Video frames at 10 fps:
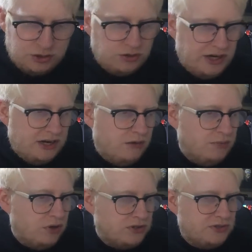trying out
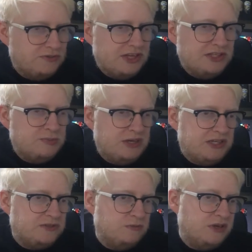a box of these
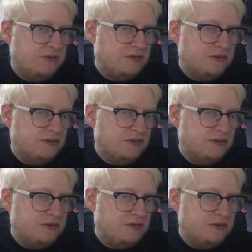beers from Beer